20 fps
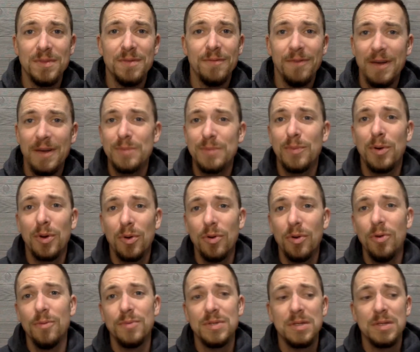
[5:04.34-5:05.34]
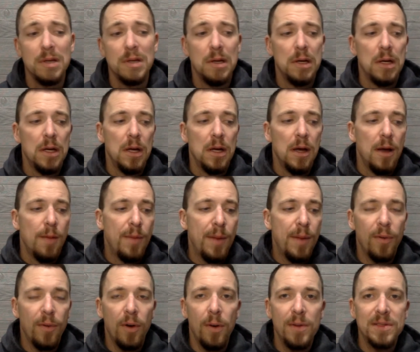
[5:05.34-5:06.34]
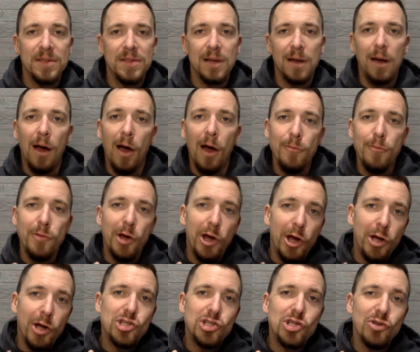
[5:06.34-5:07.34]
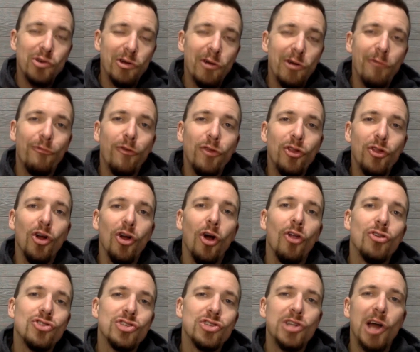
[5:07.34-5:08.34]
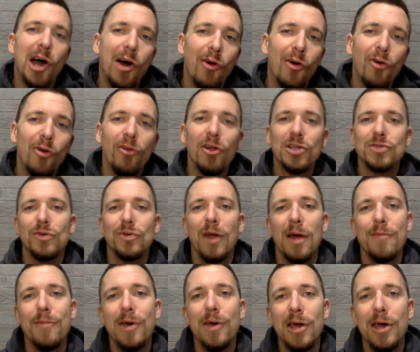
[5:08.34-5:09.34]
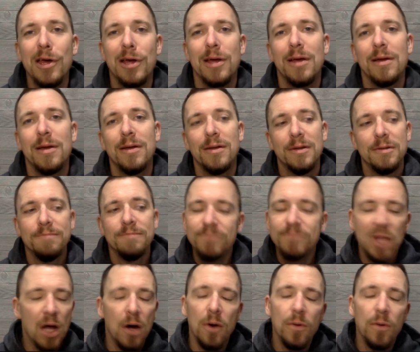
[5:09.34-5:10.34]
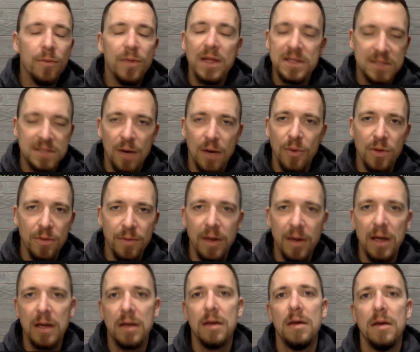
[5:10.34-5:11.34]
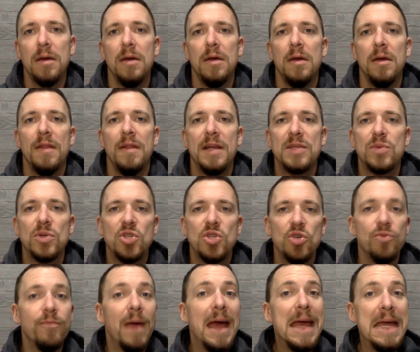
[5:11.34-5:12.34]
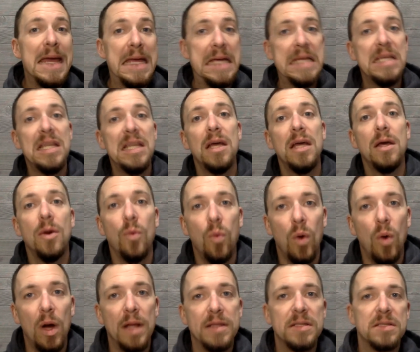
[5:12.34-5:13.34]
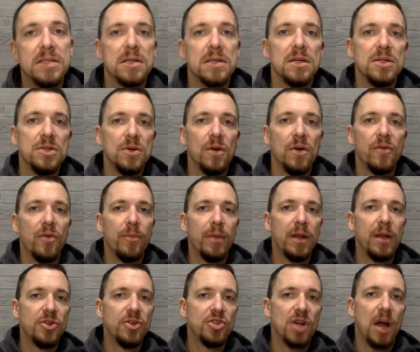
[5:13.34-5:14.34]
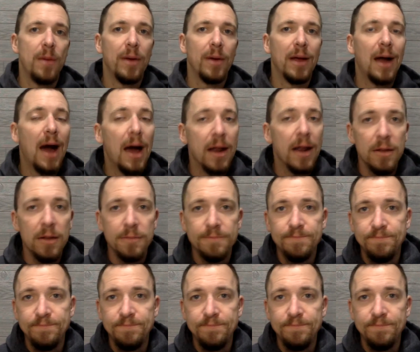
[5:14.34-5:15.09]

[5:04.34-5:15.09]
and Facebook groups. People are always like, oh, I made two hundred fifty dollars an hour. That's what I make. No, that's not what you make. That's what you made once because you overbid a job and got it.